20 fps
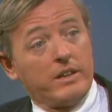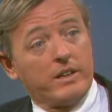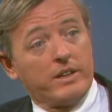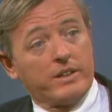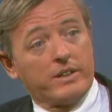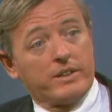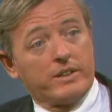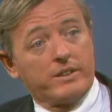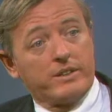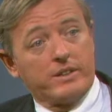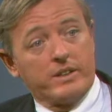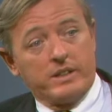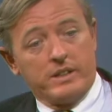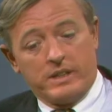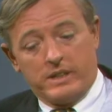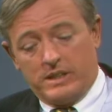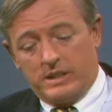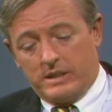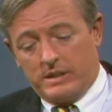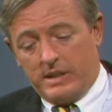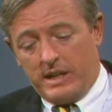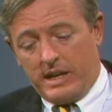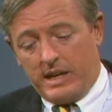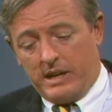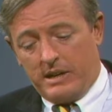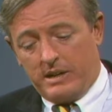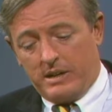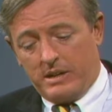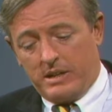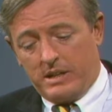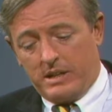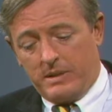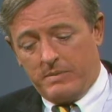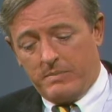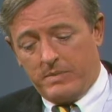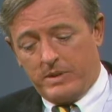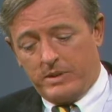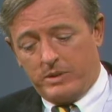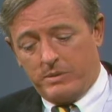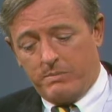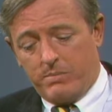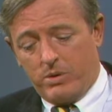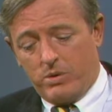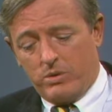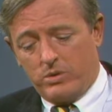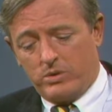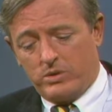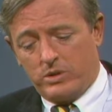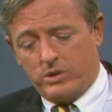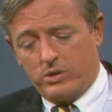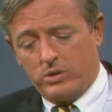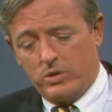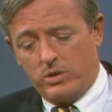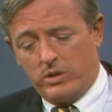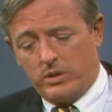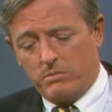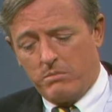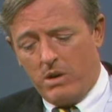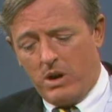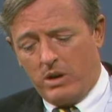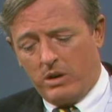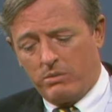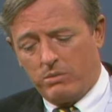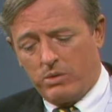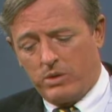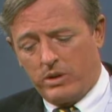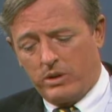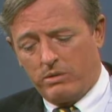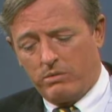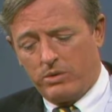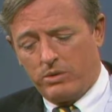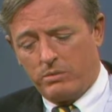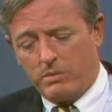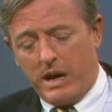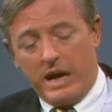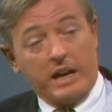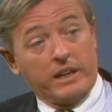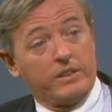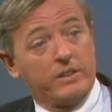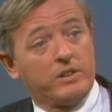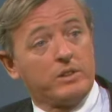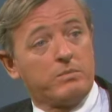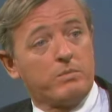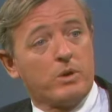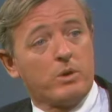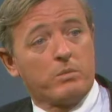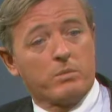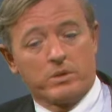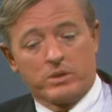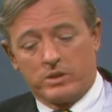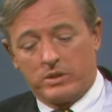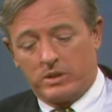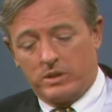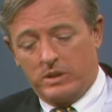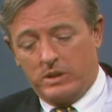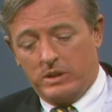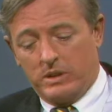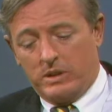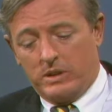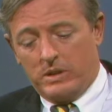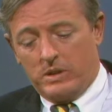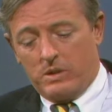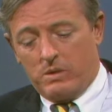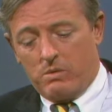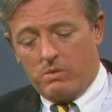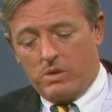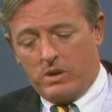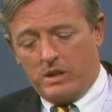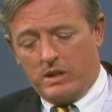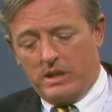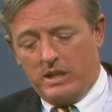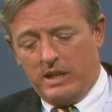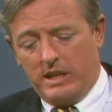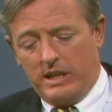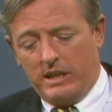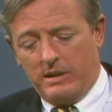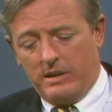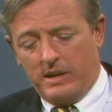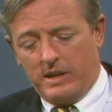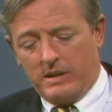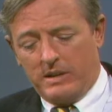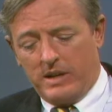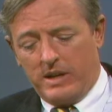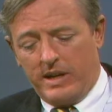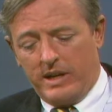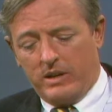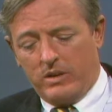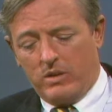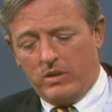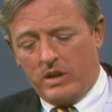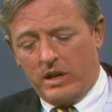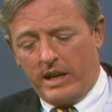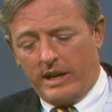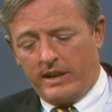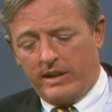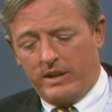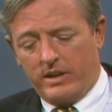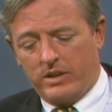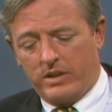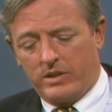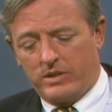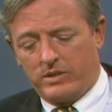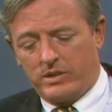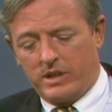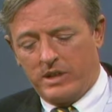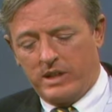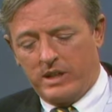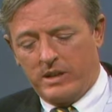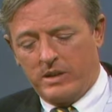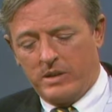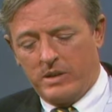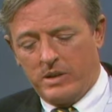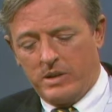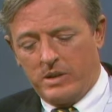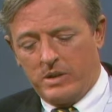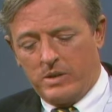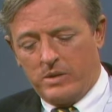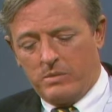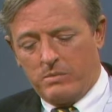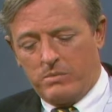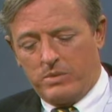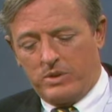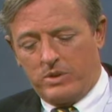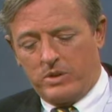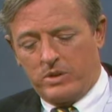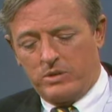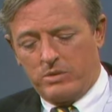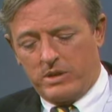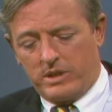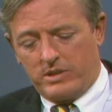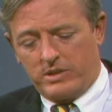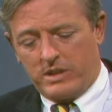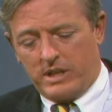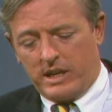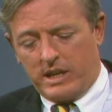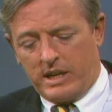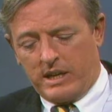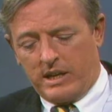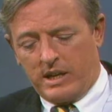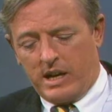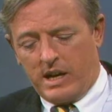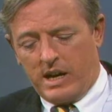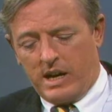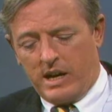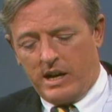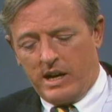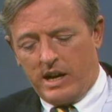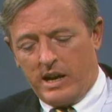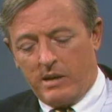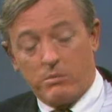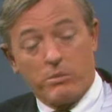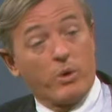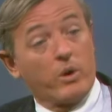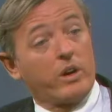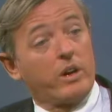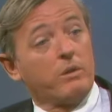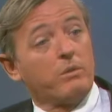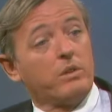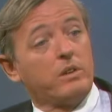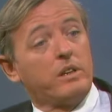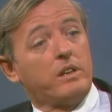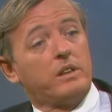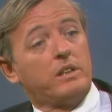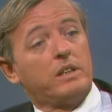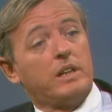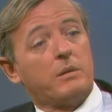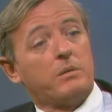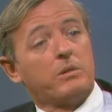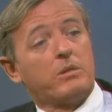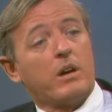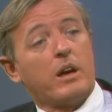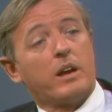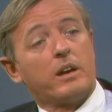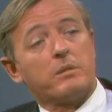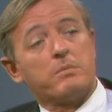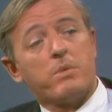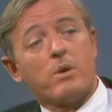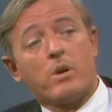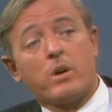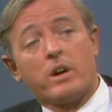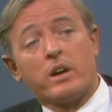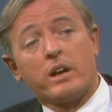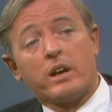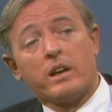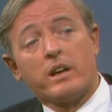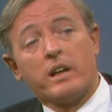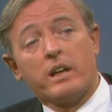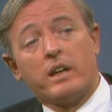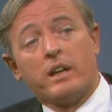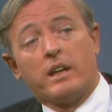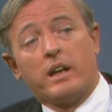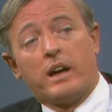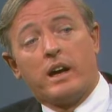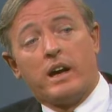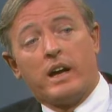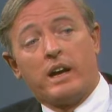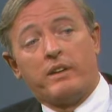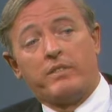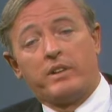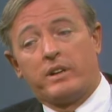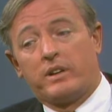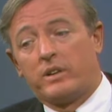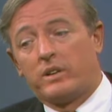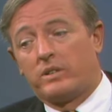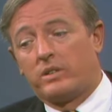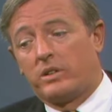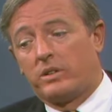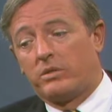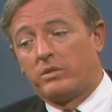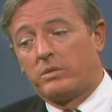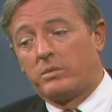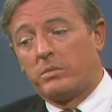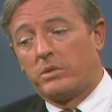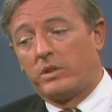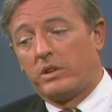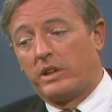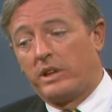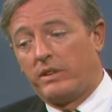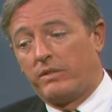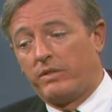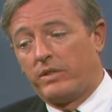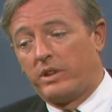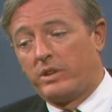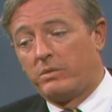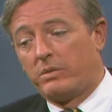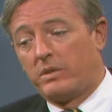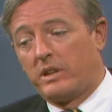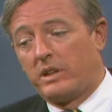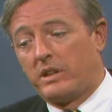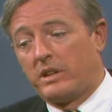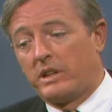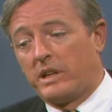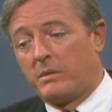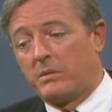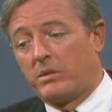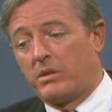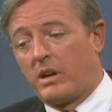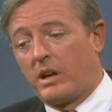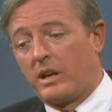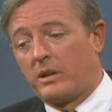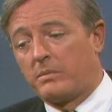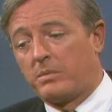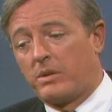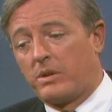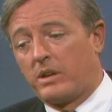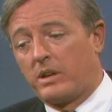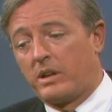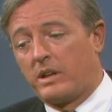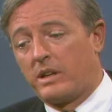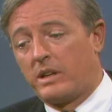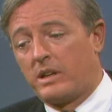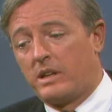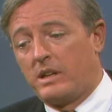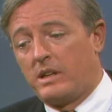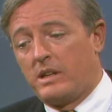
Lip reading: ideas. And suppose that Julian Bond were in the room at this moment, wouldn't he, in all likelihood, say, but don't you understand, I am working within the Democratic Party. I have a considerable leverage within the Democratic Party.